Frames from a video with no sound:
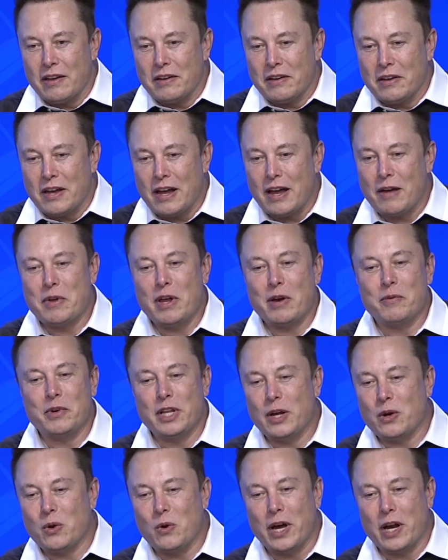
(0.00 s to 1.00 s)
I mean, I'm really
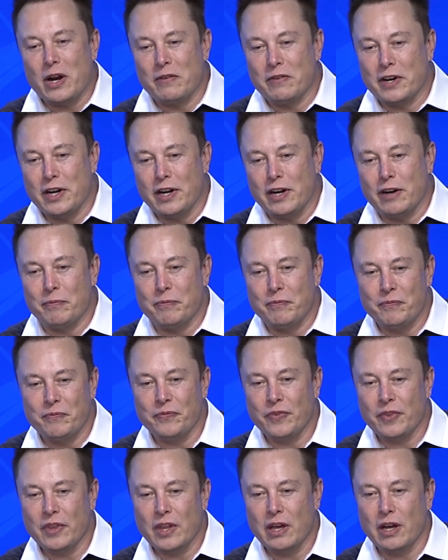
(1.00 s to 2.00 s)
quite overcome
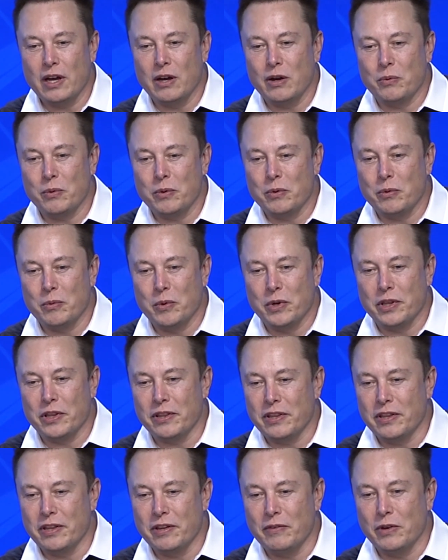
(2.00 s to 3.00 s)
uh,
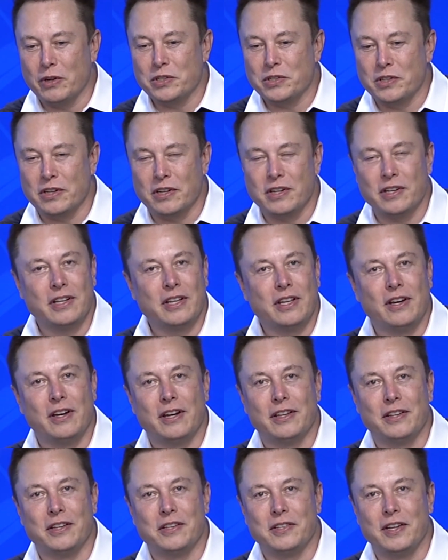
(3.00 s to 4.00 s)
with emotion uh,
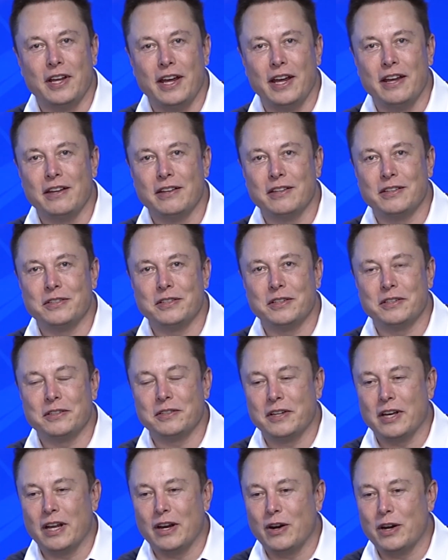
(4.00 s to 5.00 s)
on this day. It's, it's
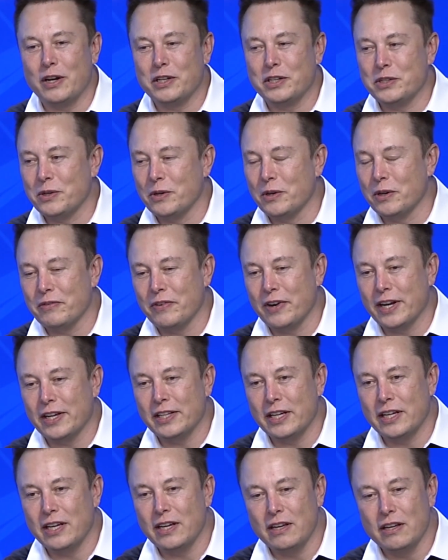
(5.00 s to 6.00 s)
kind of hard to talk,
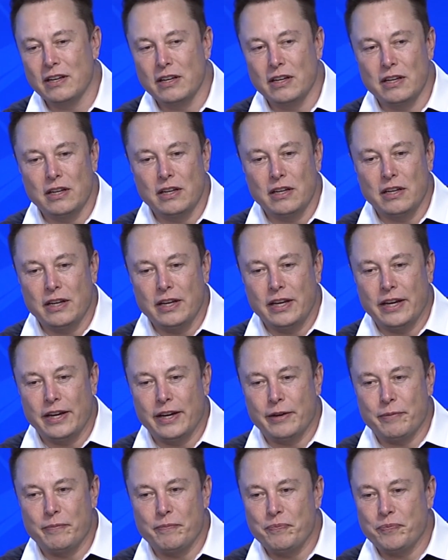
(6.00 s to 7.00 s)
frankly.
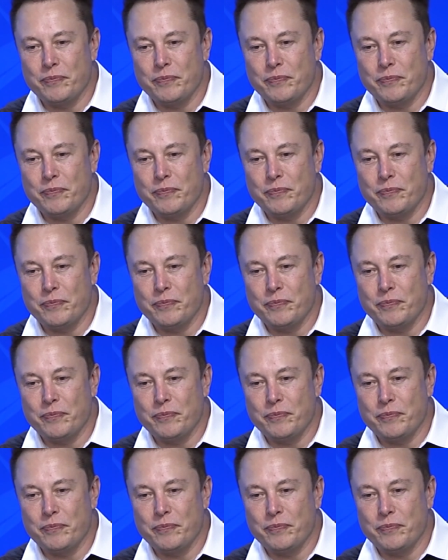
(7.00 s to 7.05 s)
Um,